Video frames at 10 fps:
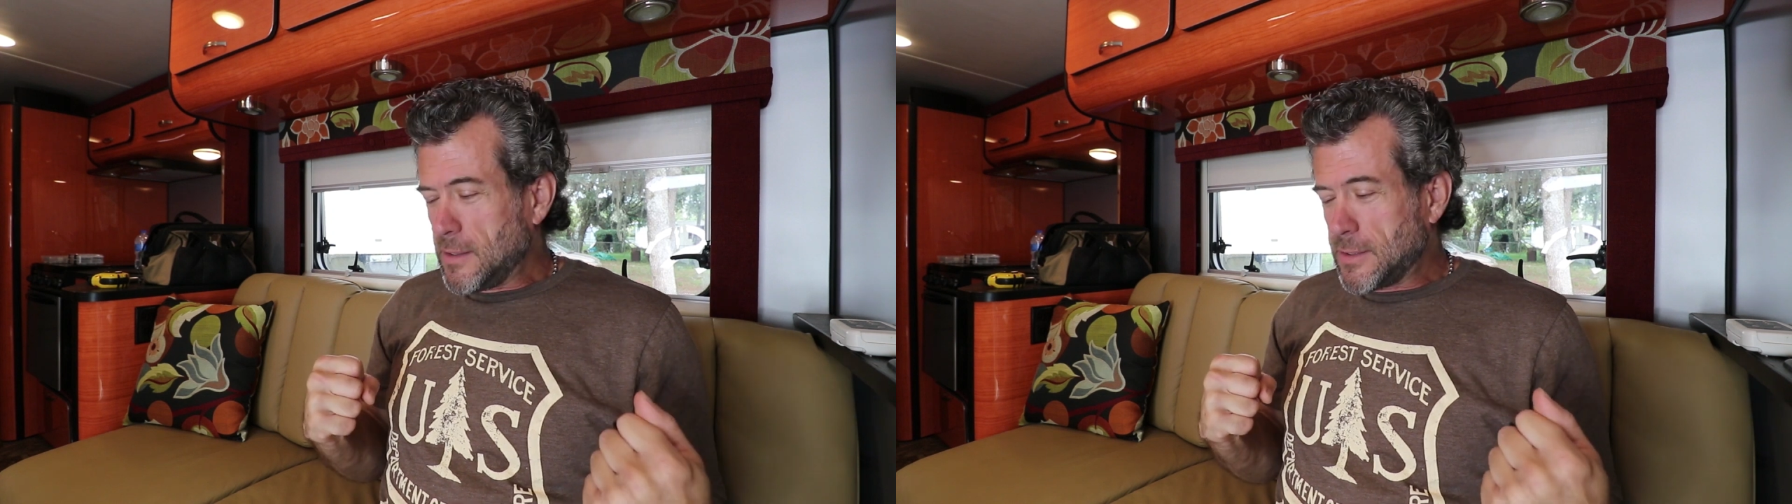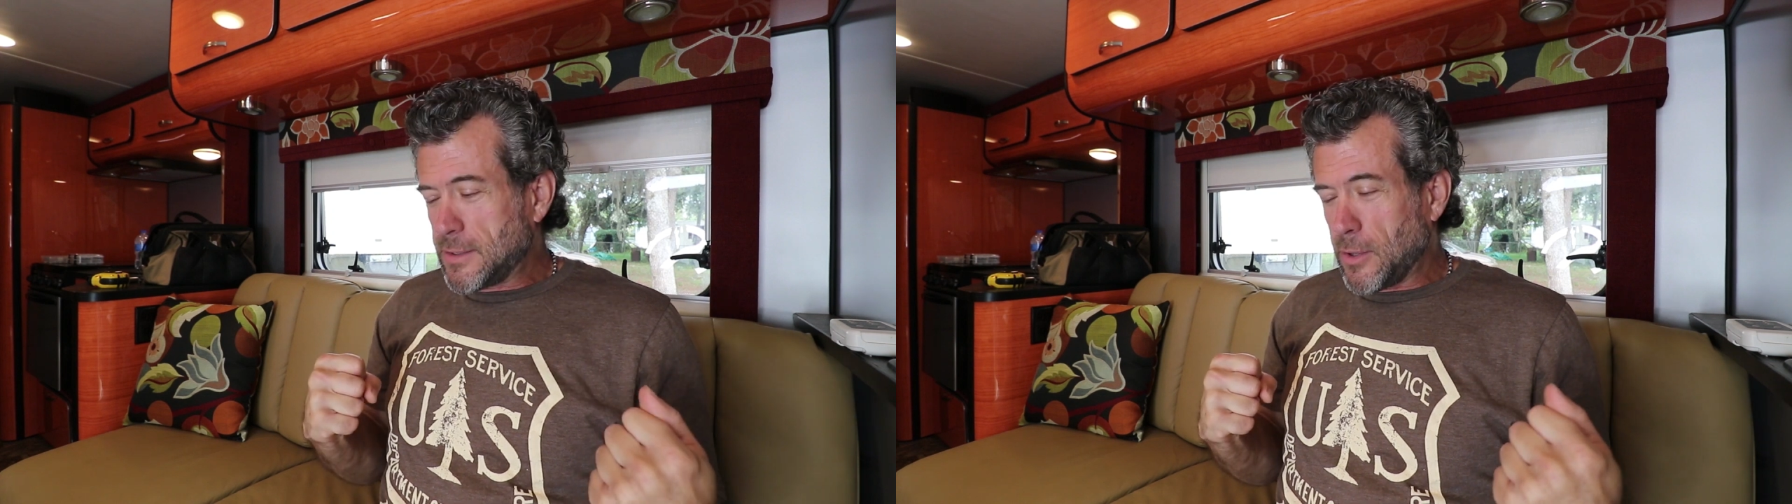
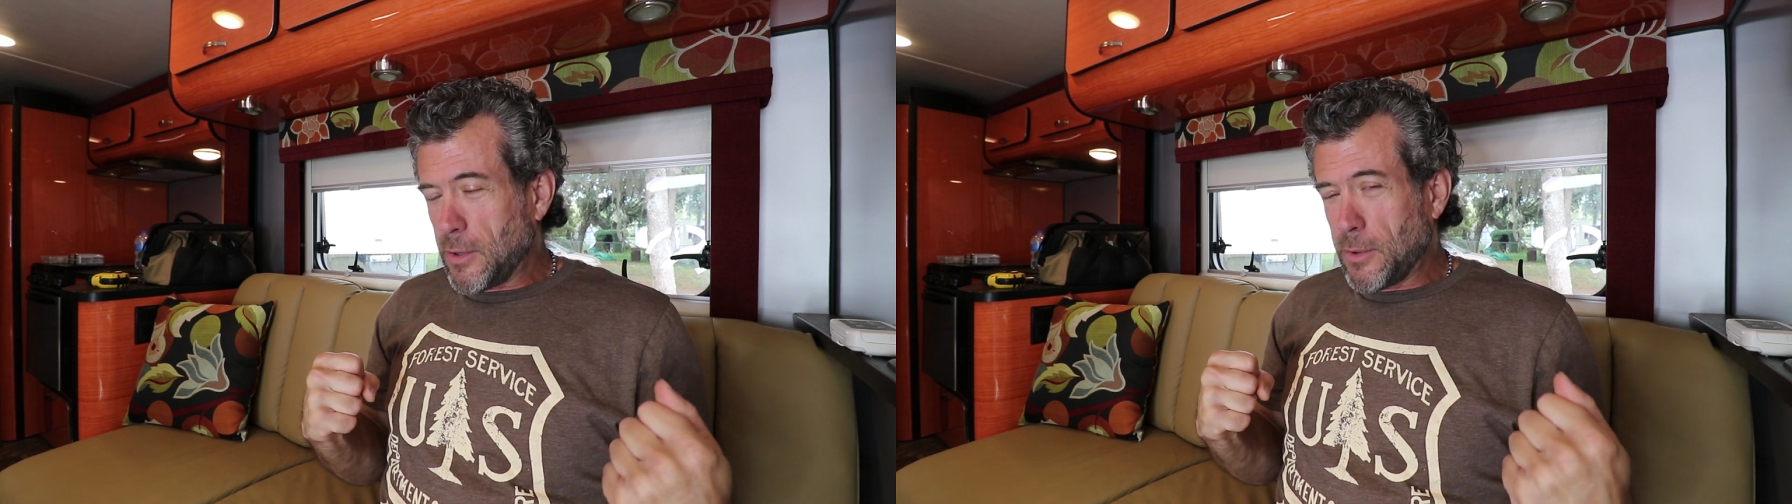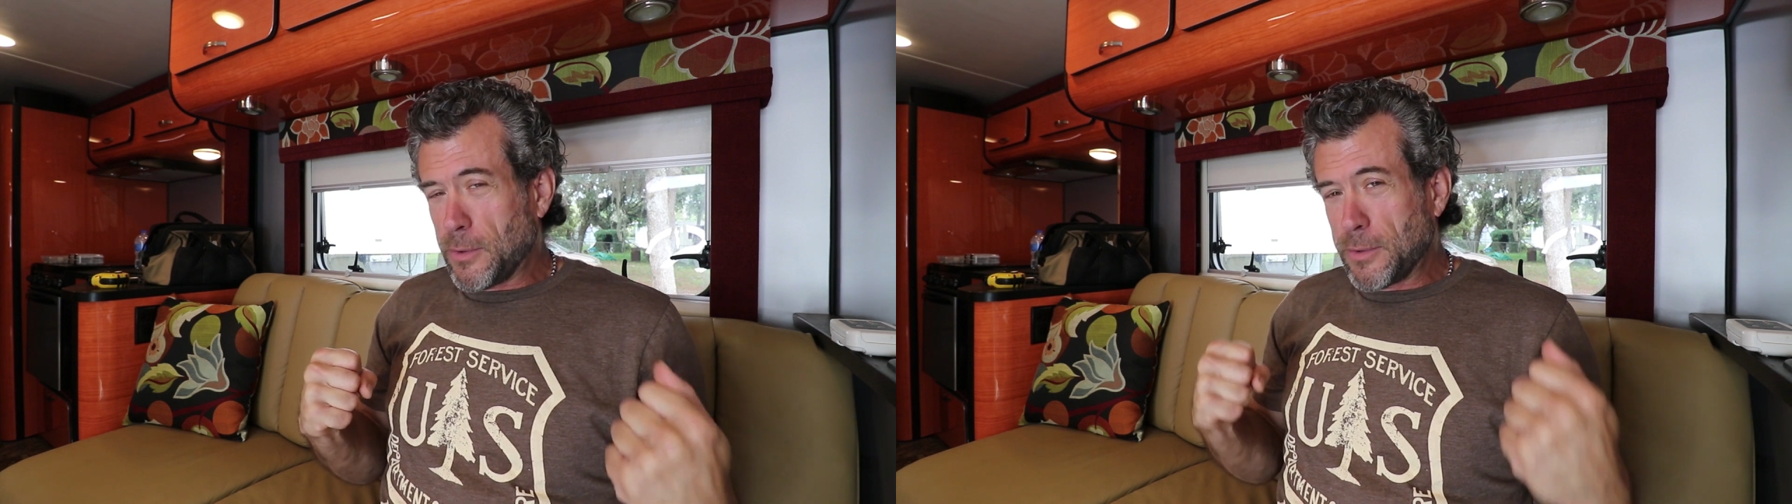
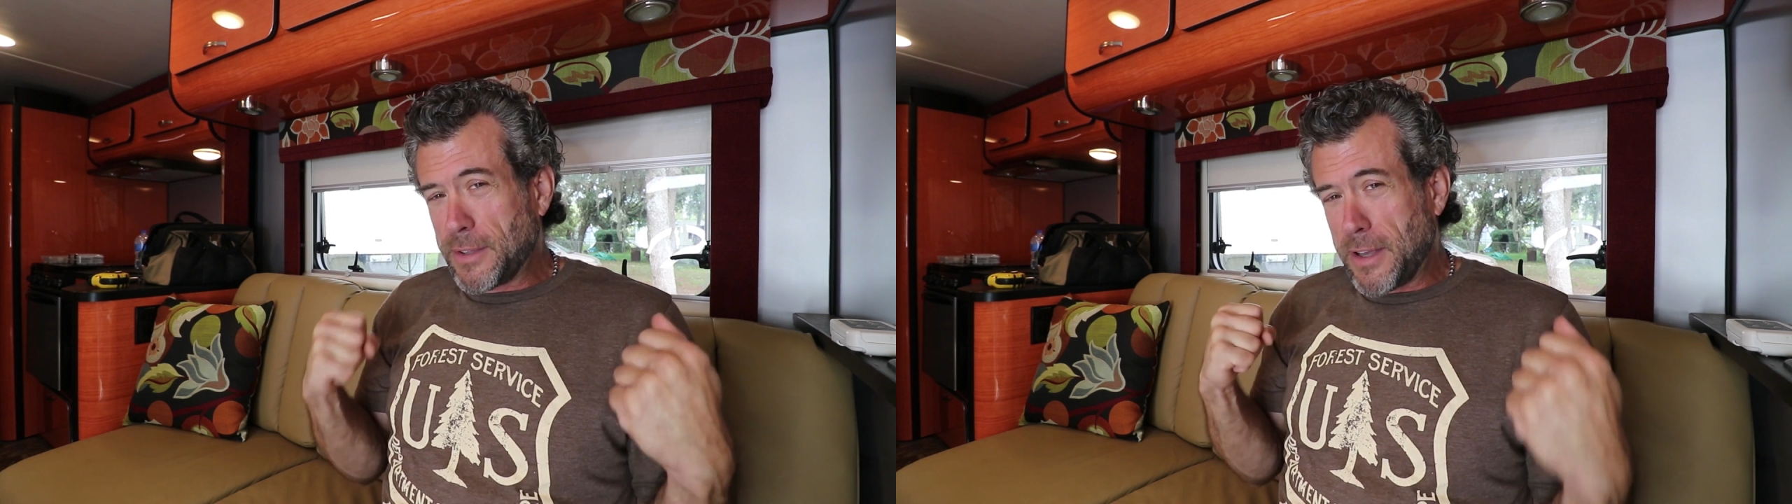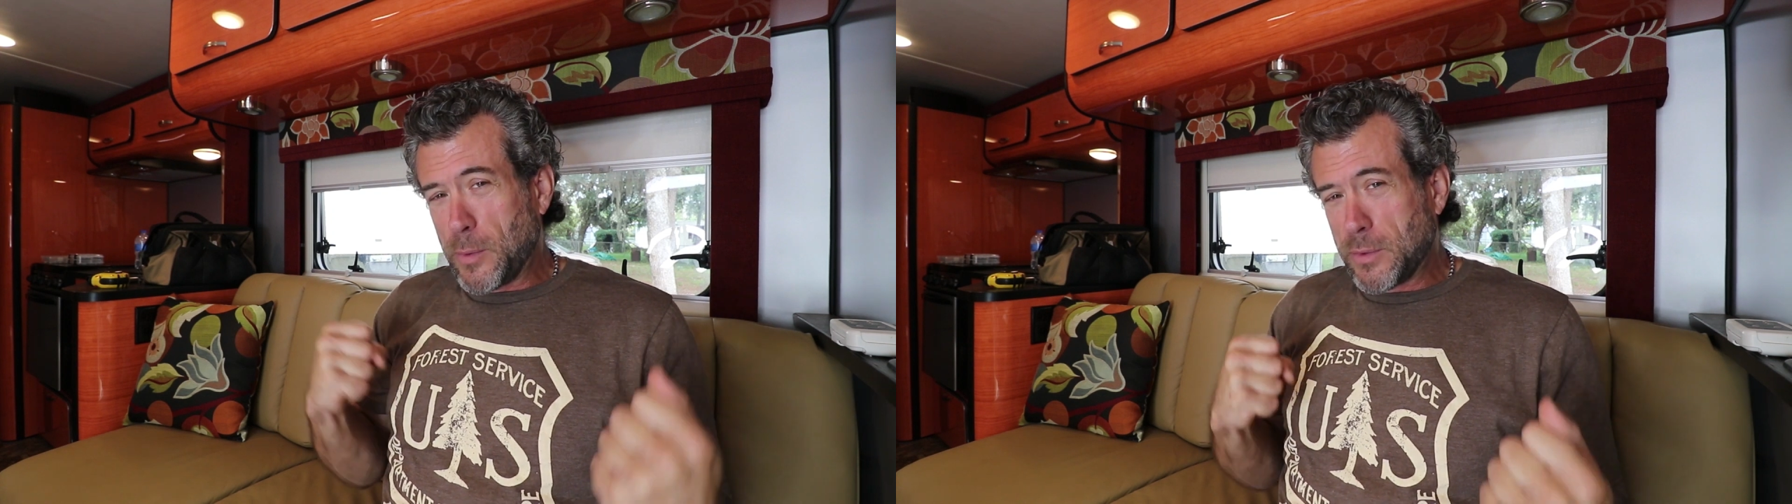So
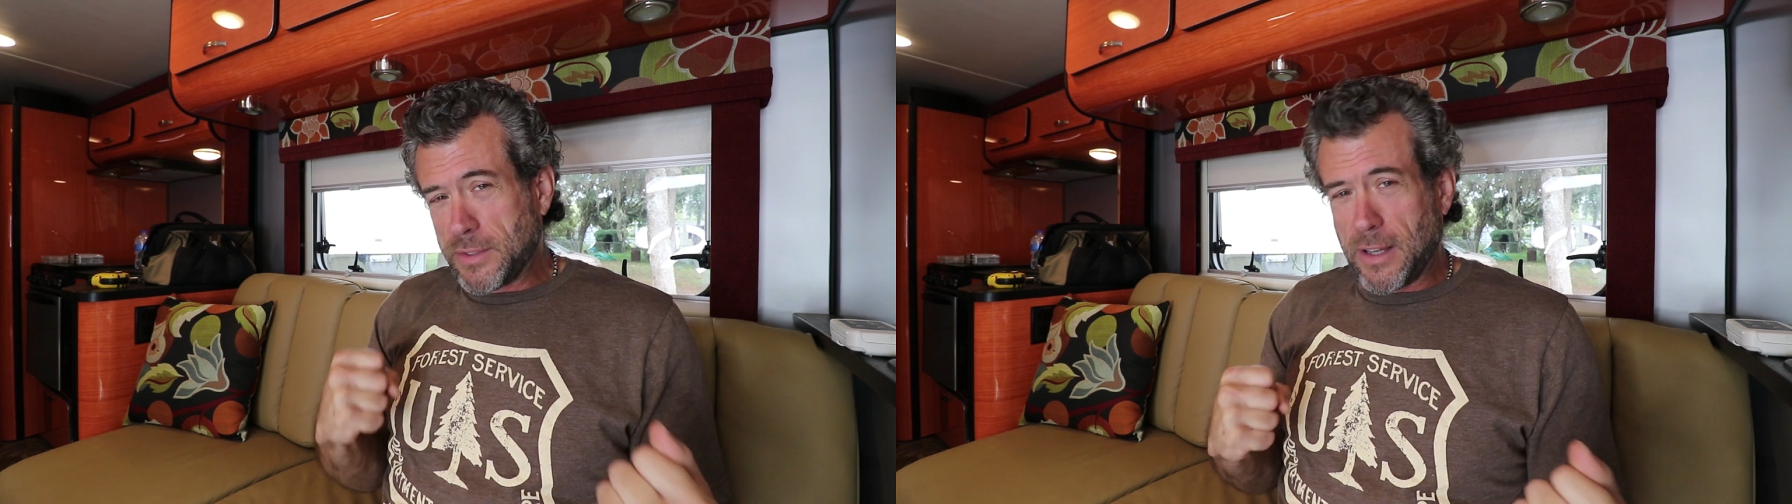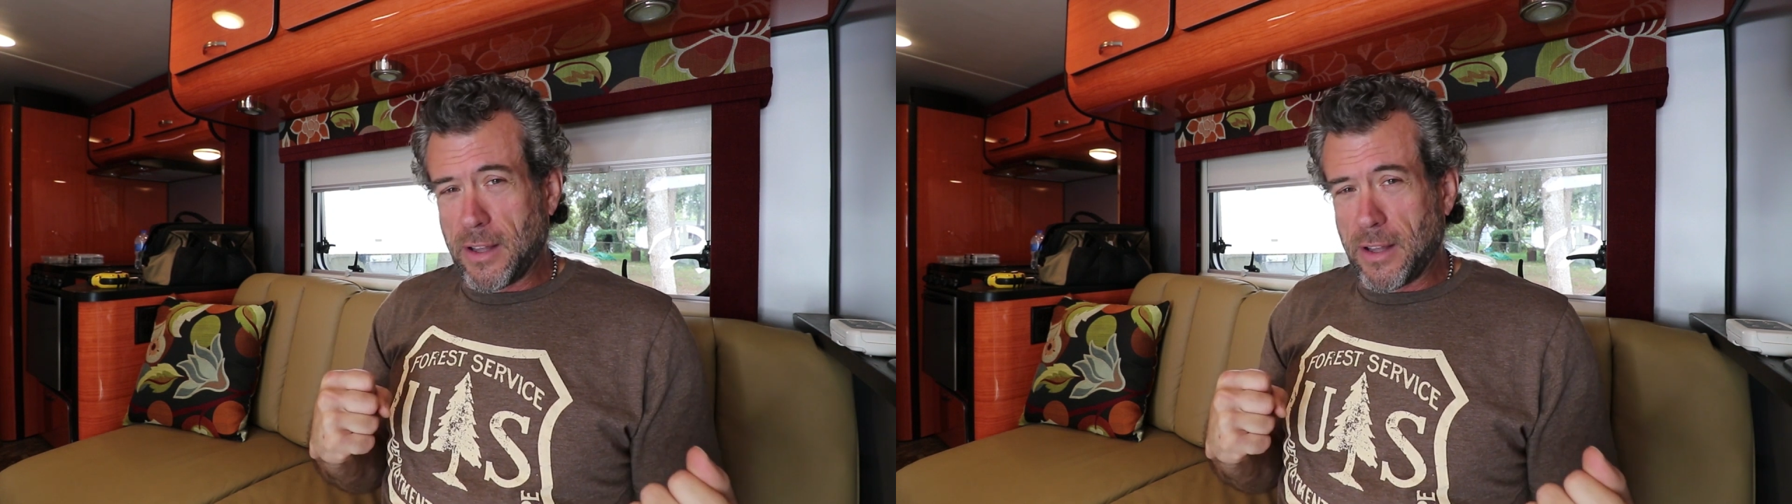yeah, we'll see